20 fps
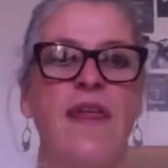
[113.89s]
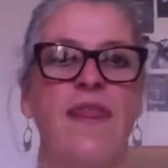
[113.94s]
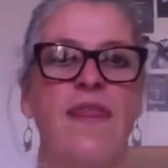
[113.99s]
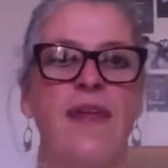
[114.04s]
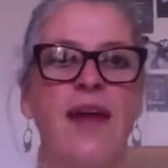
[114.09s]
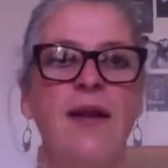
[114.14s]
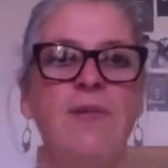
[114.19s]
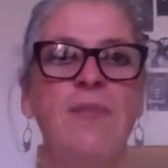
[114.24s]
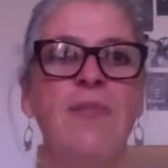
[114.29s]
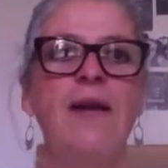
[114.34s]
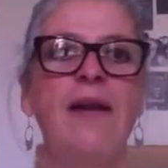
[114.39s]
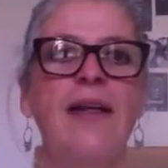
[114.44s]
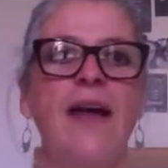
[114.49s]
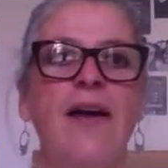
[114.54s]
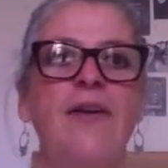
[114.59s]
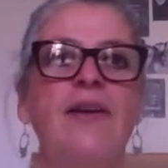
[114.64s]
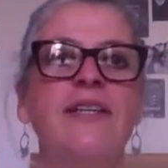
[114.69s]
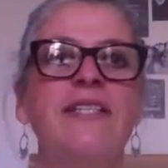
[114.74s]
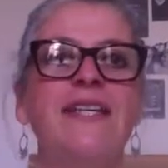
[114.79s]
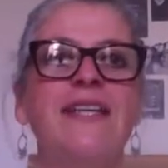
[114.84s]
That
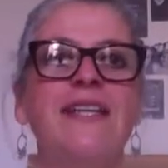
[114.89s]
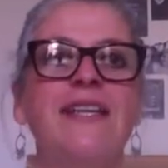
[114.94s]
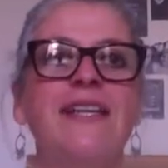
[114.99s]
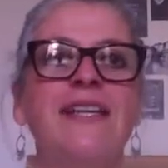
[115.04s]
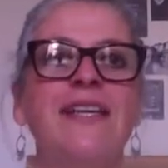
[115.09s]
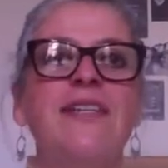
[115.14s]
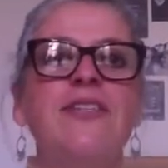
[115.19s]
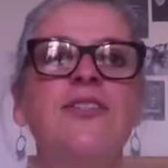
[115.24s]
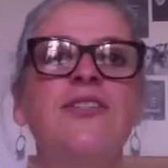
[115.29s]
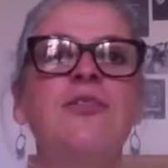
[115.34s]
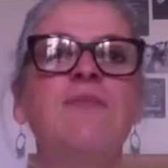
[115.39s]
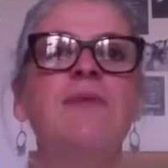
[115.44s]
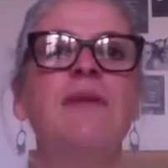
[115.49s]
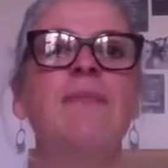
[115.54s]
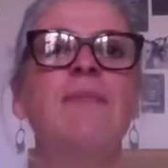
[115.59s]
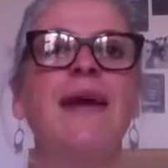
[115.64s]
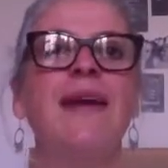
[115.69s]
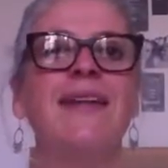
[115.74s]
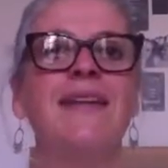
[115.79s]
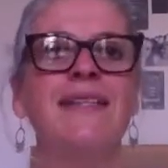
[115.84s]
polarity needs to be
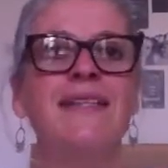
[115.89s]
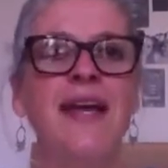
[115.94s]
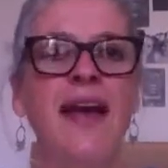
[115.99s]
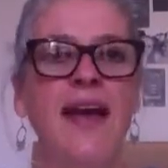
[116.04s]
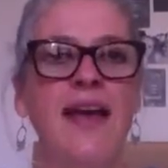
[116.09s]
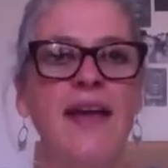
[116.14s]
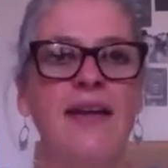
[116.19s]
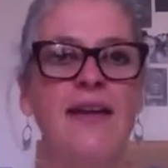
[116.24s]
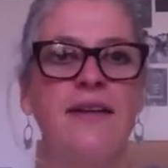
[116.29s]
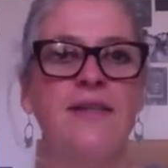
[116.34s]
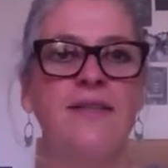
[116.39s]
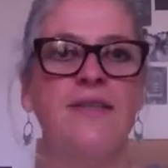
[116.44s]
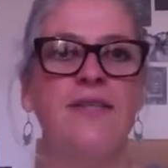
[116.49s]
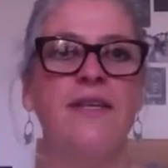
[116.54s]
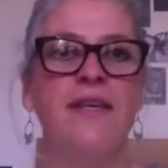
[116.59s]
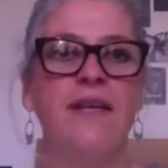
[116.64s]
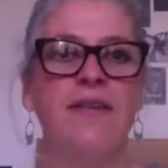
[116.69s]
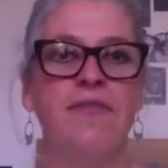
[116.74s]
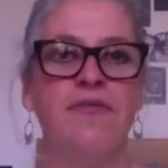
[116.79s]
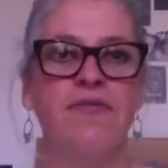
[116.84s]
maintained
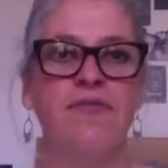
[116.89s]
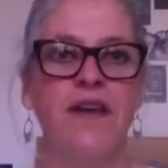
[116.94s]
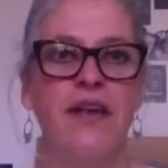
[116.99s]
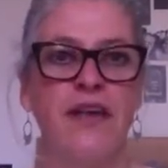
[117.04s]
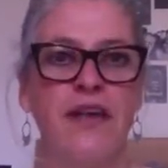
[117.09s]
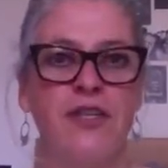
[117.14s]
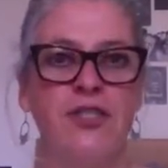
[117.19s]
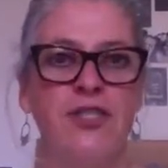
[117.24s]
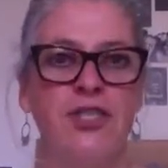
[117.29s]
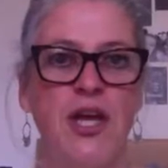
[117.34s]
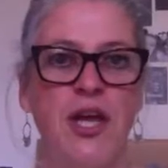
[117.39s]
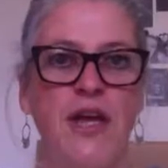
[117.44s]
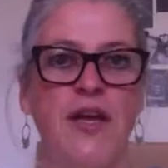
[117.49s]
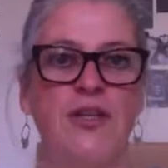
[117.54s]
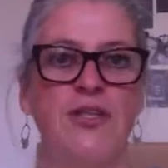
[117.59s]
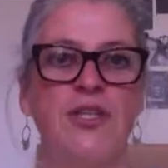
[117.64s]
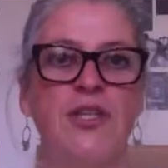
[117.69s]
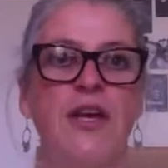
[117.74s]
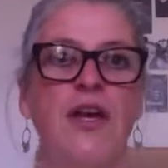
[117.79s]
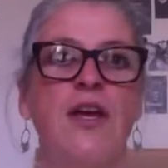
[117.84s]
in fair
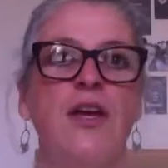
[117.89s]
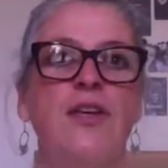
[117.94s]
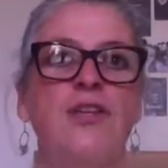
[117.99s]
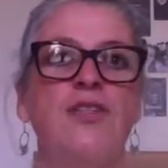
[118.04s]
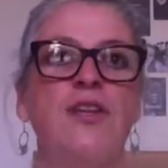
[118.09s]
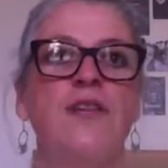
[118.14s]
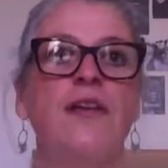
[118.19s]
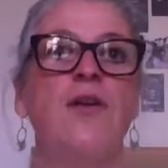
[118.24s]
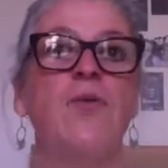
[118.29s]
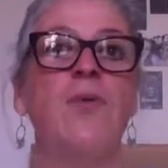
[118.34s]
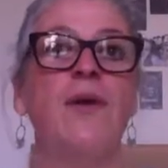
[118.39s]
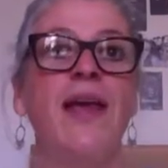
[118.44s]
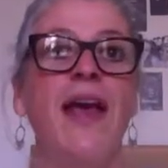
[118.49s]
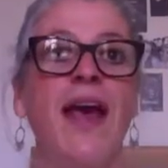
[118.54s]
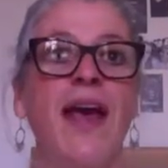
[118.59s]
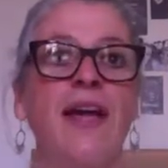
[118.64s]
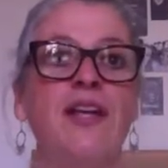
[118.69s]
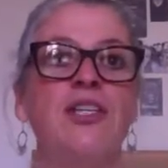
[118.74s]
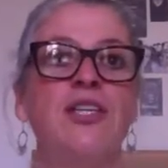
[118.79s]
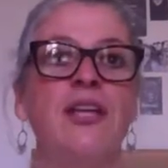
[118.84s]
exchange so that we
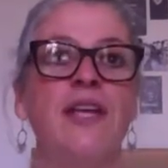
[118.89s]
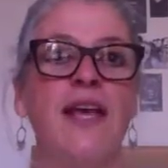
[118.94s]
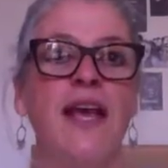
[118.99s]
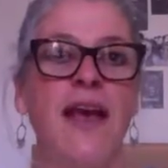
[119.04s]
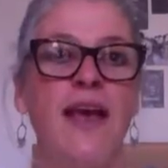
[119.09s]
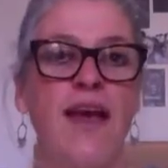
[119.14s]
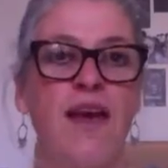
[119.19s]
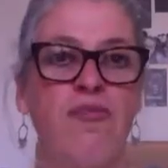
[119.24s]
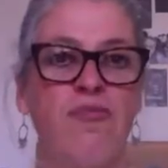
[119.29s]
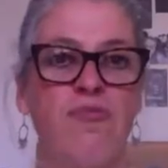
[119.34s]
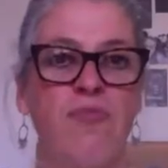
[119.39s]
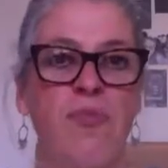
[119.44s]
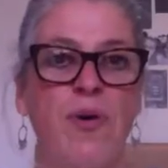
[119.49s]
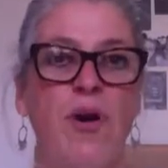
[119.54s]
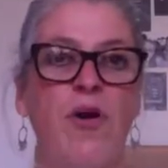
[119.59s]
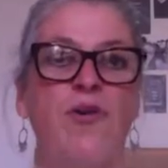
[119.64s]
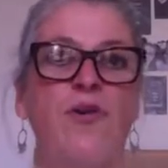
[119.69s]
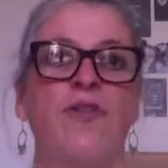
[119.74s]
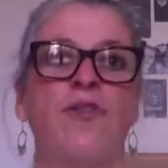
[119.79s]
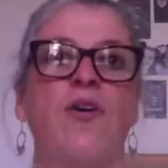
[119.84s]
actually have
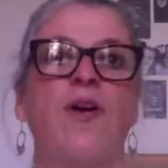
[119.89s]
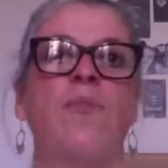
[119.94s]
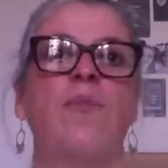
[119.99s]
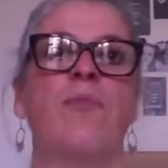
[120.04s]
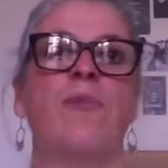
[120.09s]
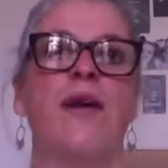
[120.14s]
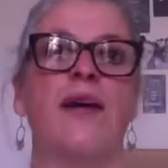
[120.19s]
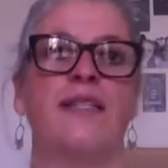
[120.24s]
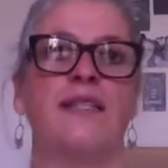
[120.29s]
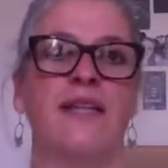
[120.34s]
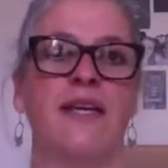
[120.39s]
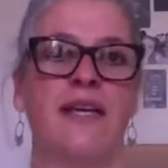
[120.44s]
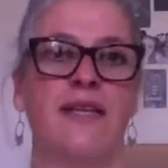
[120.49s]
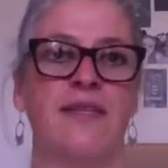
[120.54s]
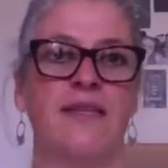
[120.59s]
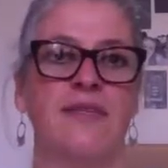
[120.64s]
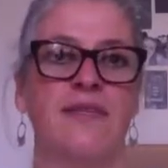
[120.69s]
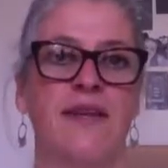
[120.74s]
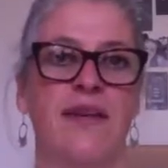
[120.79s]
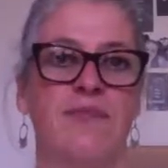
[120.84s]
both operating at
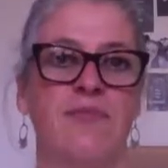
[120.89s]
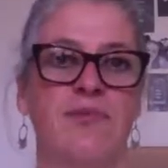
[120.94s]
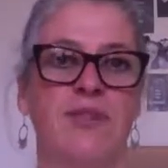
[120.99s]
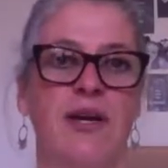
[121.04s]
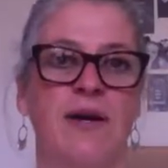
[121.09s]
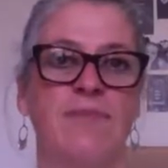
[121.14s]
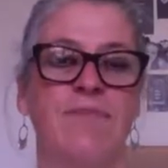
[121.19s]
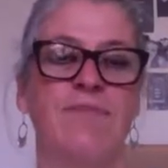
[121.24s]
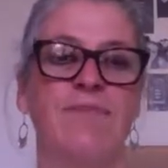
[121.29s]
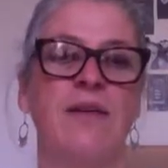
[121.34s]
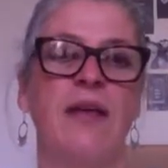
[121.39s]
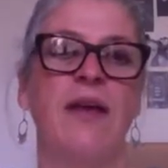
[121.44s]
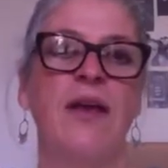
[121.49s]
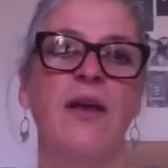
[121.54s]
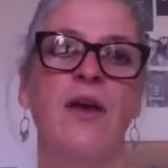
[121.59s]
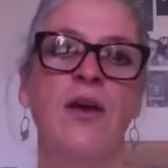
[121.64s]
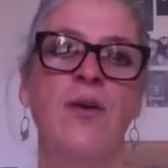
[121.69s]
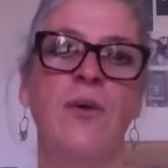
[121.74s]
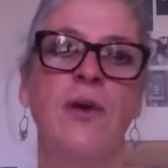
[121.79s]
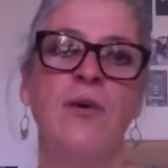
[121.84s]
the same time.
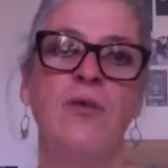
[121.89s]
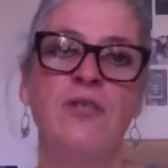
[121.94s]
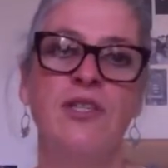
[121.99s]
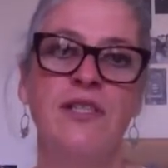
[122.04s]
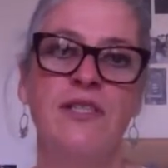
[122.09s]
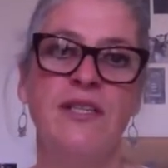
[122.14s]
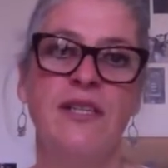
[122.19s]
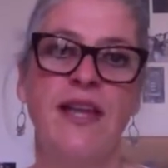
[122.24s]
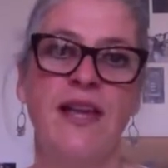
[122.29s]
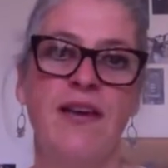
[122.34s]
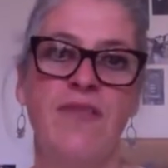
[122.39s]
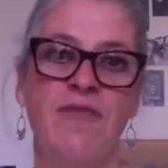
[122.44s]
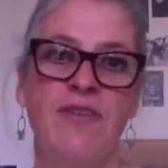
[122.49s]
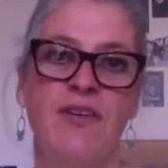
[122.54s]
We also still have